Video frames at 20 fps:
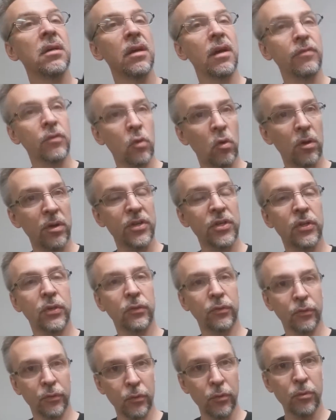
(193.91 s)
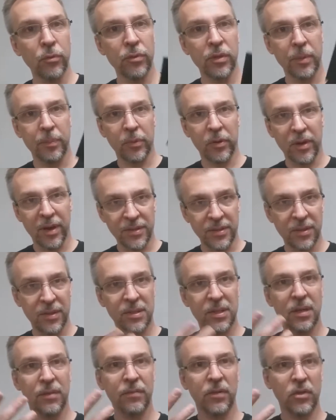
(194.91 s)
of course, through the
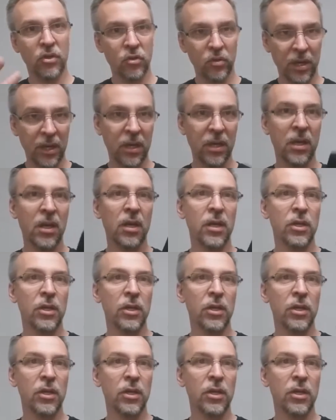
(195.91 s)
process of the trick,